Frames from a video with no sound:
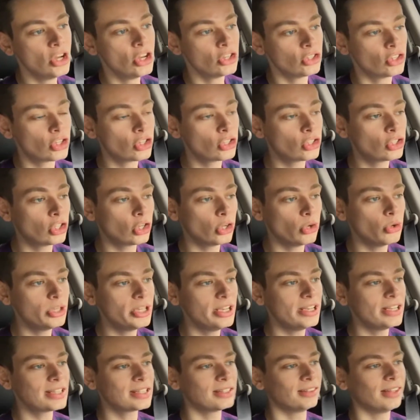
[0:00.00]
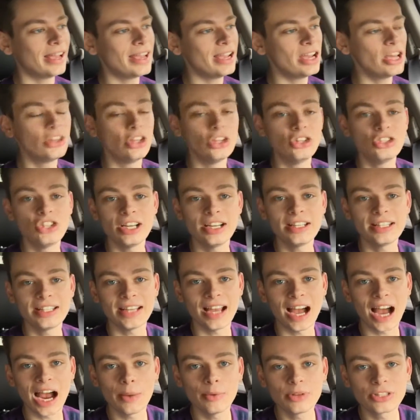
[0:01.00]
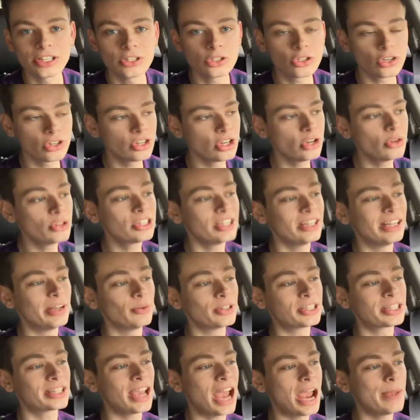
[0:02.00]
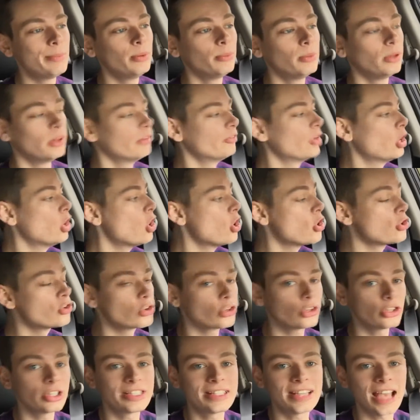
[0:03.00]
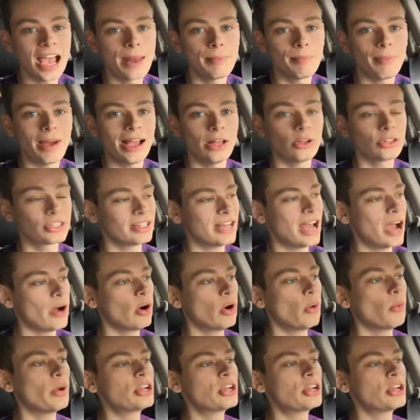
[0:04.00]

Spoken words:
Just 2 years later, the GTI was introduced and it was capable of 110 miles an hour,